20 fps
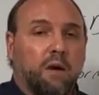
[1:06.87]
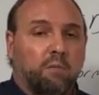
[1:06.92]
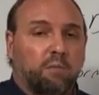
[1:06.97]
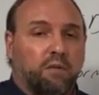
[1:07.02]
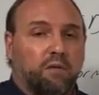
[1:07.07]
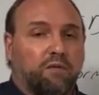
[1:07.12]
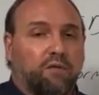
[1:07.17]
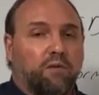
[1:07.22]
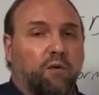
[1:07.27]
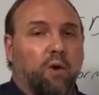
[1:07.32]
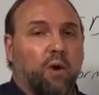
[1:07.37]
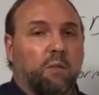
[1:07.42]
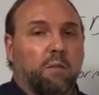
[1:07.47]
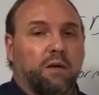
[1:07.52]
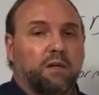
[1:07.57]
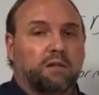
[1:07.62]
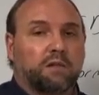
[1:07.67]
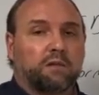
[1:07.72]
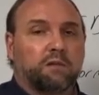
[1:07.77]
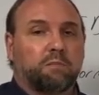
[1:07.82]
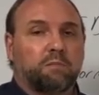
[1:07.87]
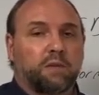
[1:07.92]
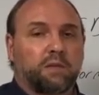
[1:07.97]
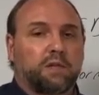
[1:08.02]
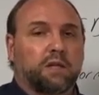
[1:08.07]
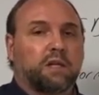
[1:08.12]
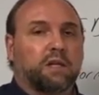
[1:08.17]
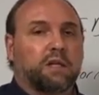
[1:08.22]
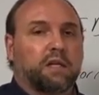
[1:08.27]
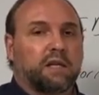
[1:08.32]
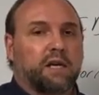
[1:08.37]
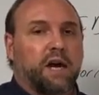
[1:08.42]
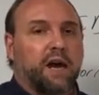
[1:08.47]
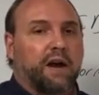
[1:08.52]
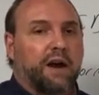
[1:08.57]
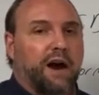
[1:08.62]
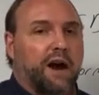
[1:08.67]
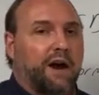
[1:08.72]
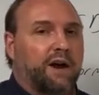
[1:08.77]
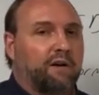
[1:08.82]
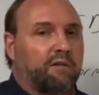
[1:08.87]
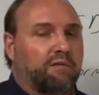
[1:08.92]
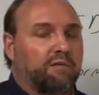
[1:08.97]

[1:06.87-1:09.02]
performance, particularly at higher